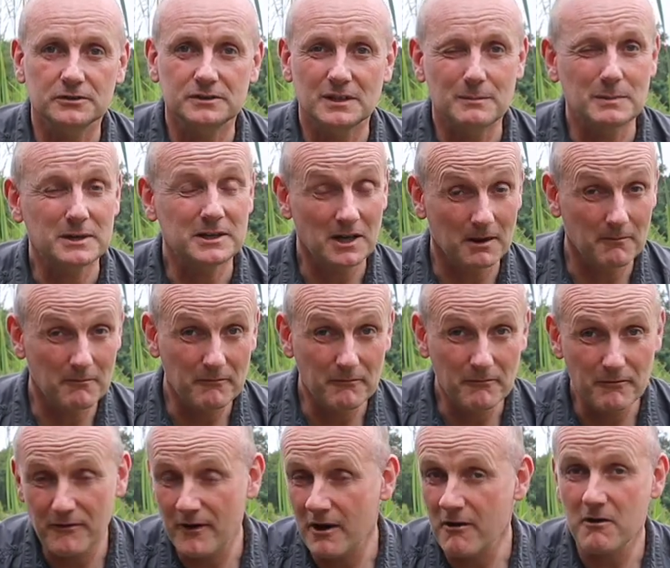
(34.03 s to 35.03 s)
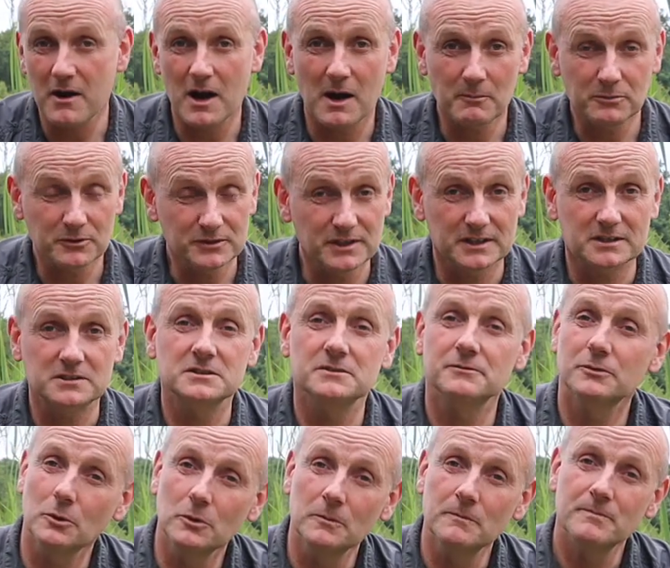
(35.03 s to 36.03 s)
They become very
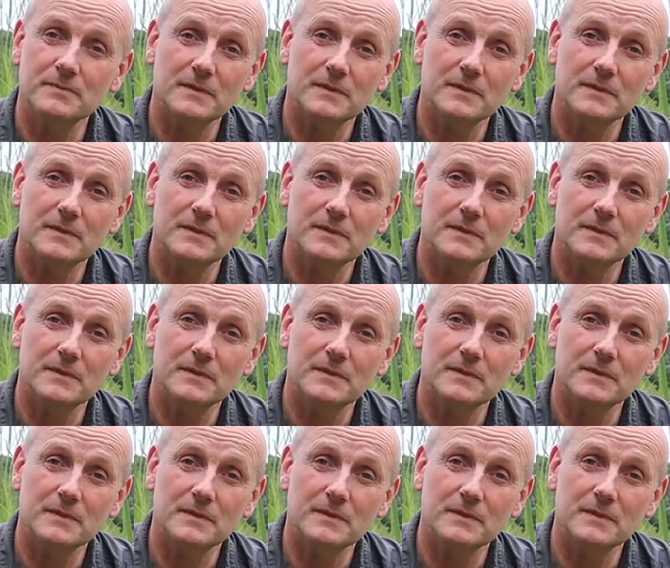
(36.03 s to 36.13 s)
unpredictable